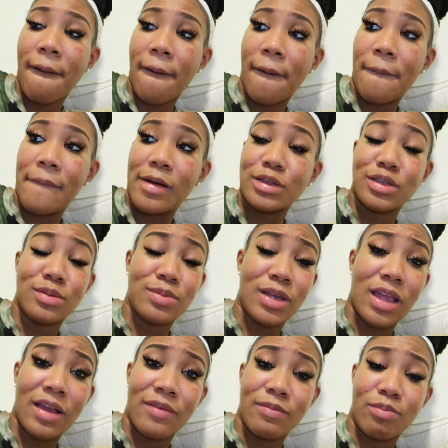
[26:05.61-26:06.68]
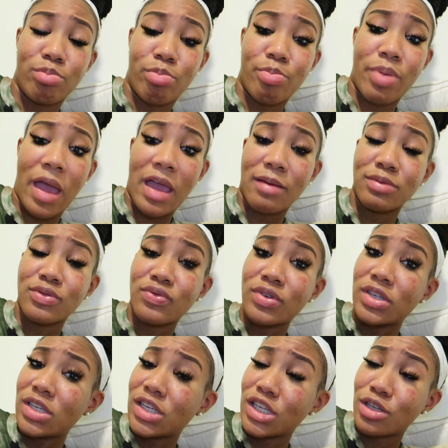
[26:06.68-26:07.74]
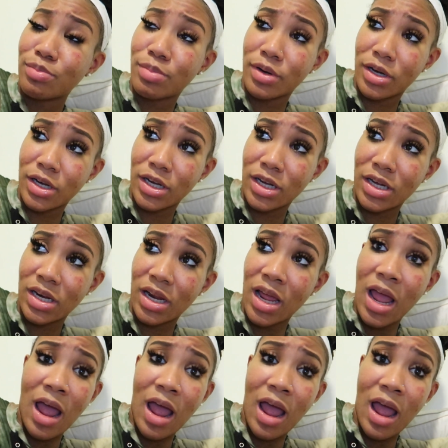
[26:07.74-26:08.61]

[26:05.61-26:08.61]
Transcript: I also began Babe's footage, but